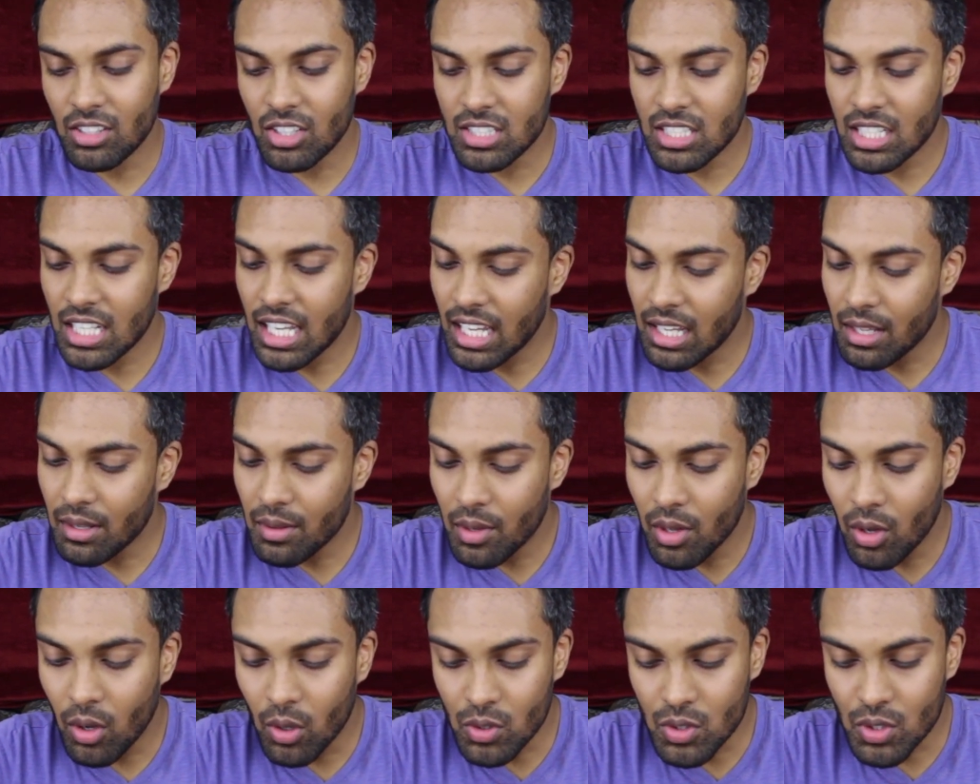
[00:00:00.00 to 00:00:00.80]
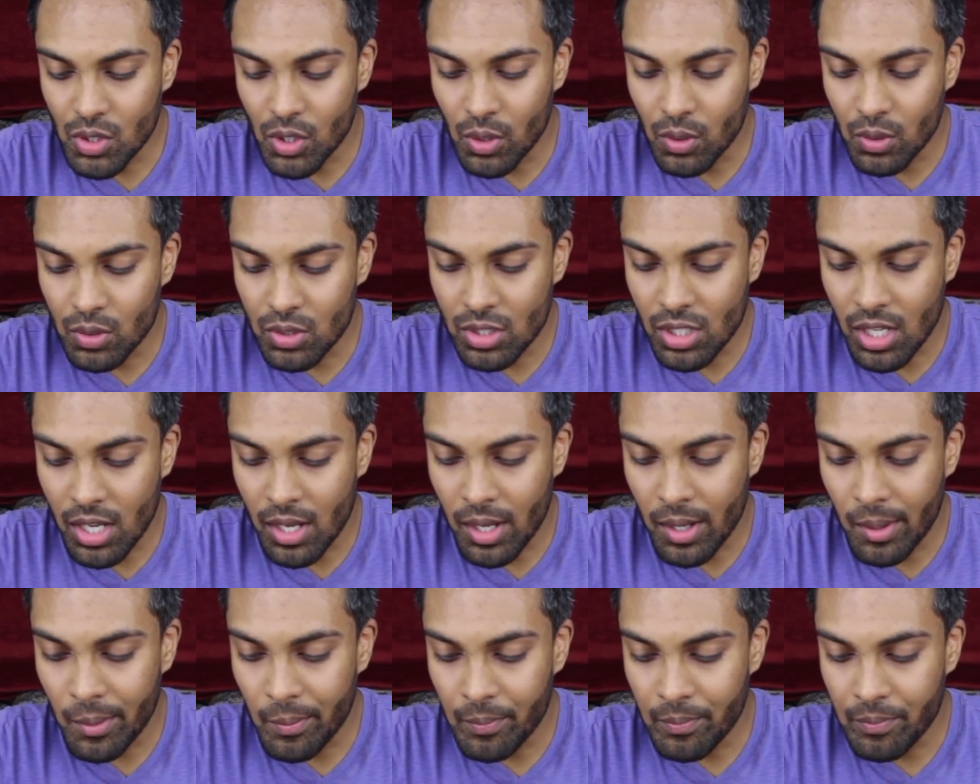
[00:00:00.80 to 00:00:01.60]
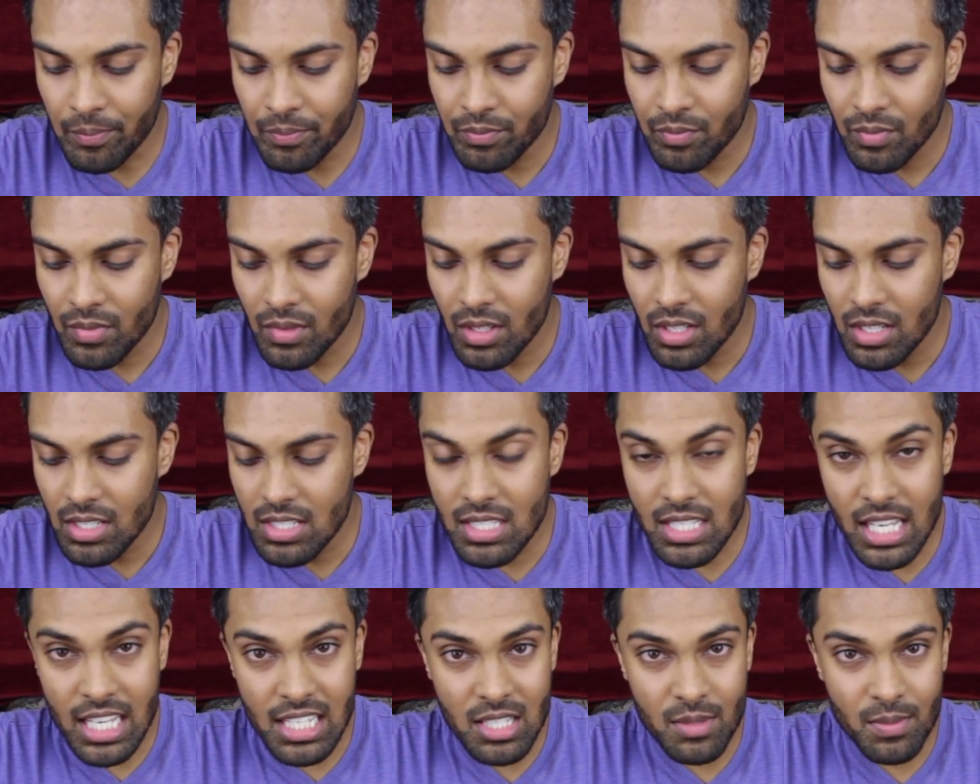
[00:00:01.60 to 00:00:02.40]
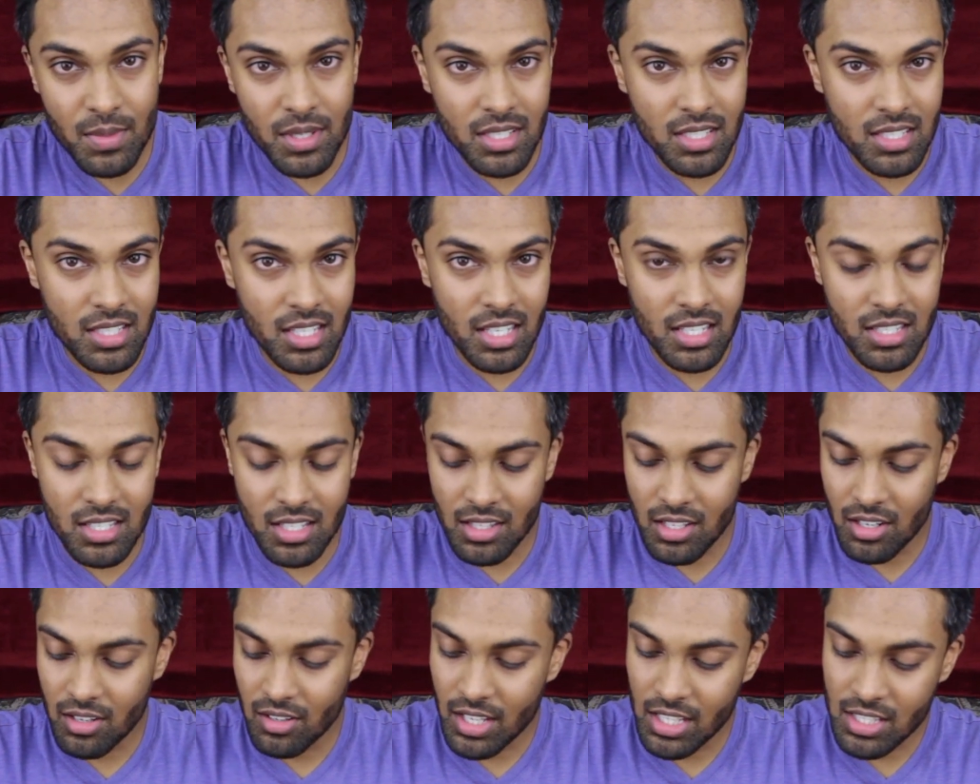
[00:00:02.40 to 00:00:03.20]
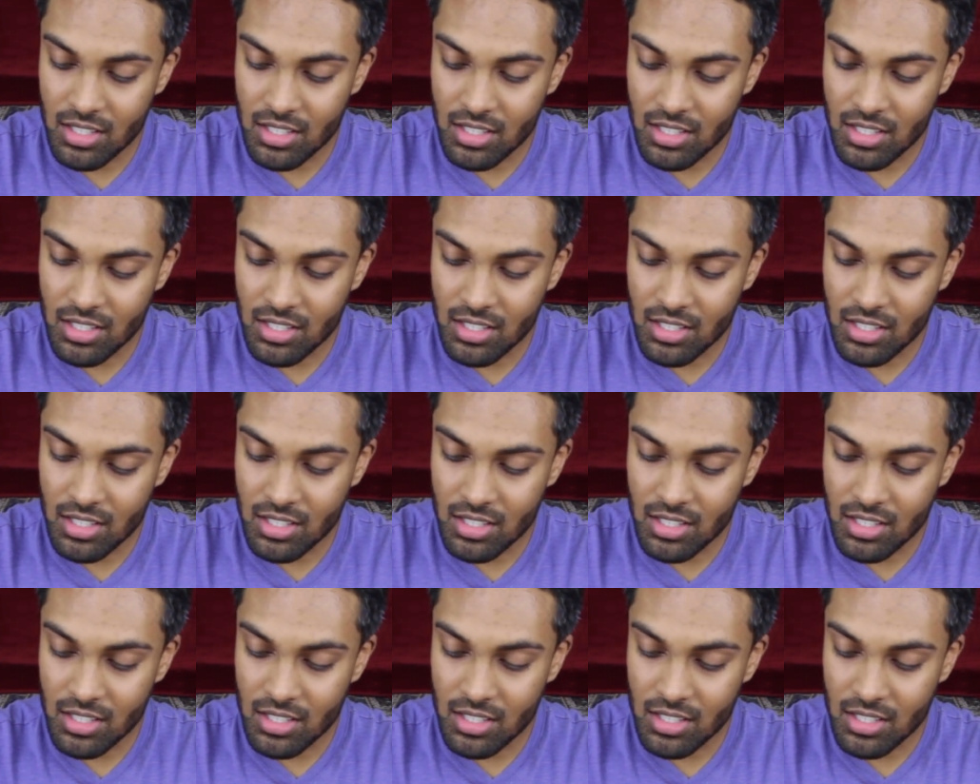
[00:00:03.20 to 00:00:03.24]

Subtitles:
Looks like also some sesame seeds in there.